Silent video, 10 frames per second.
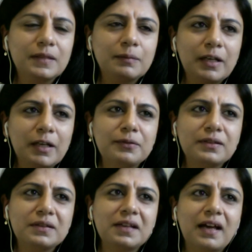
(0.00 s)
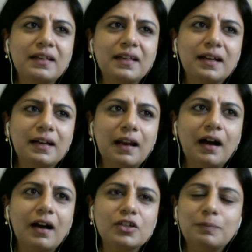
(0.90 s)
the Manipuri society at
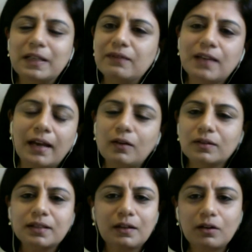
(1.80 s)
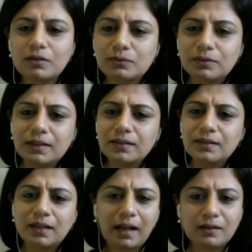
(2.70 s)
large believes icons cannot do
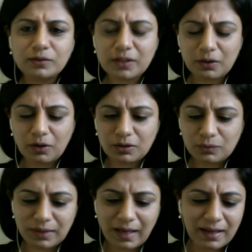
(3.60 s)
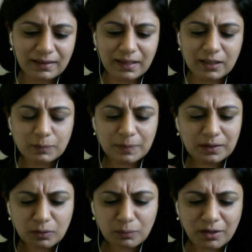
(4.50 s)
this and icons cannot do that. There has
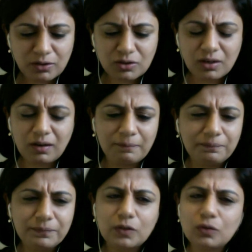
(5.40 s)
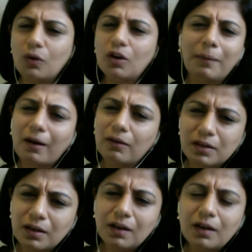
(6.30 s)
been so much talk
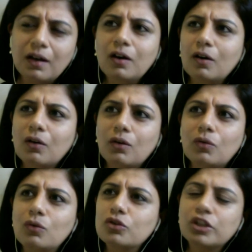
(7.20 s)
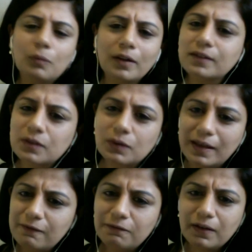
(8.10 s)
about who she wants to
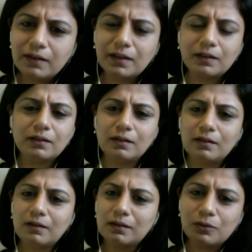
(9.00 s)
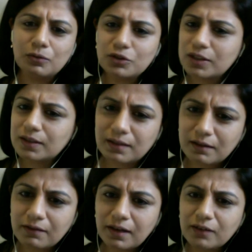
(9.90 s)
live with, and who she's in
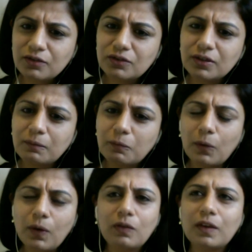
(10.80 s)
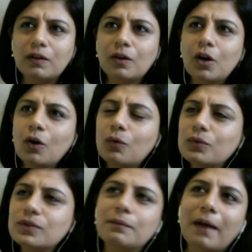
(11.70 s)
a relationship with, and
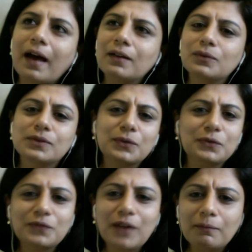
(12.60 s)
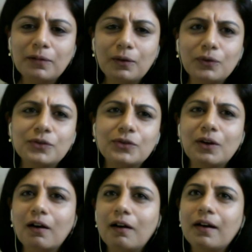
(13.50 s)
who's the man who's sort of come close to
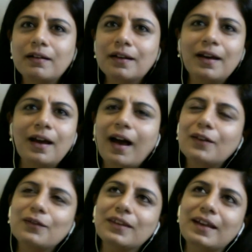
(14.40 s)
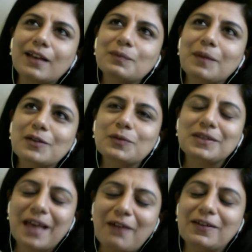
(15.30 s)
her. And I don't think as much was
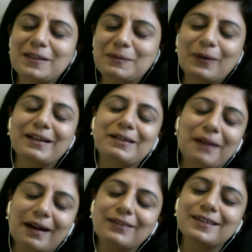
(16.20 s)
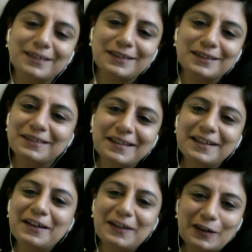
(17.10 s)
ever spoken about her
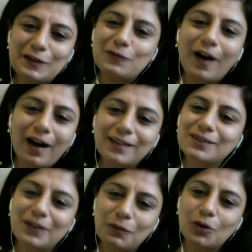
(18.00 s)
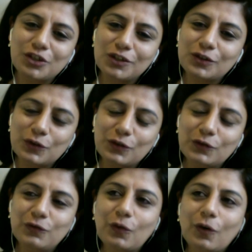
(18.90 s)
fast and what she stood
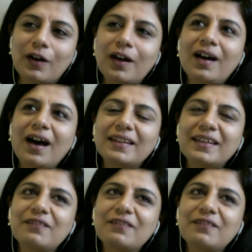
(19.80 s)
for. I think